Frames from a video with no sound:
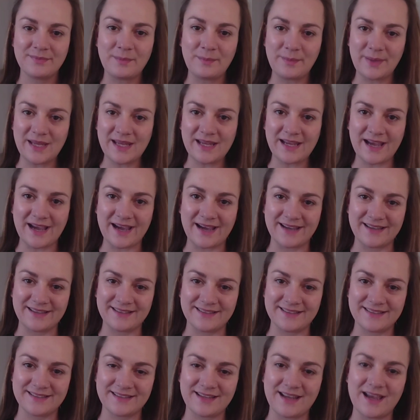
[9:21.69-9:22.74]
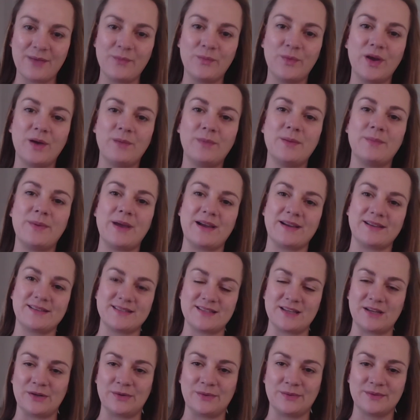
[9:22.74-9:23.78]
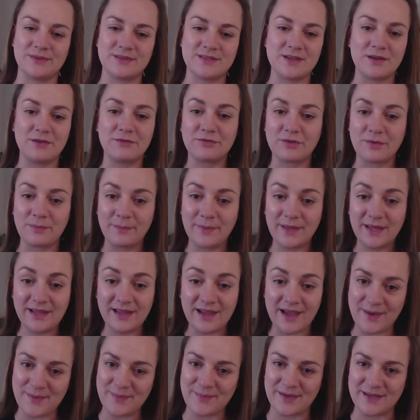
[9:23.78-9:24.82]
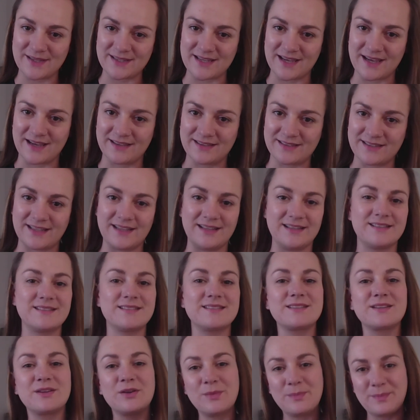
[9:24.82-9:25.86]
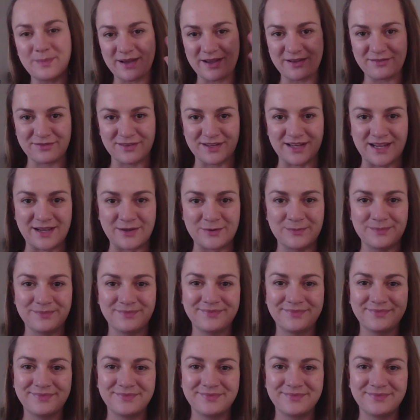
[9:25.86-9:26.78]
be kind, and we'll be back soon. So from me and my dad, it's goodbye for now.